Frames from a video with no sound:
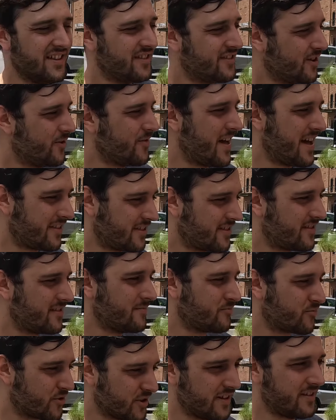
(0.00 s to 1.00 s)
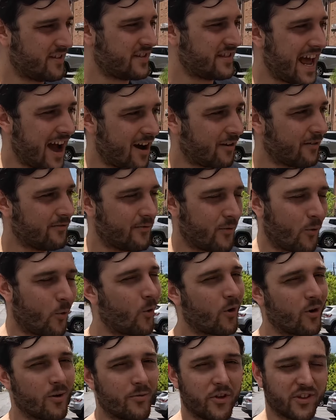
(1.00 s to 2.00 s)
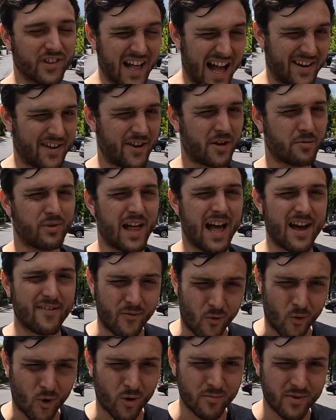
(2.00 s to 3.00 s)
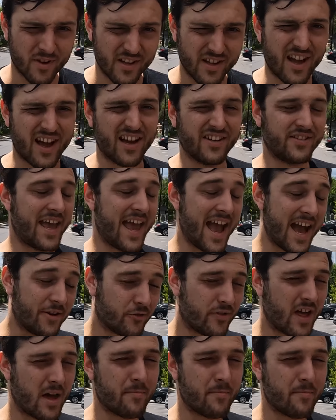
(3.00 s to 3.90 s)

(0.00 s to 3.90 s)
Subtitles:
So that's pretty stout for the Gladiator platform. To handle that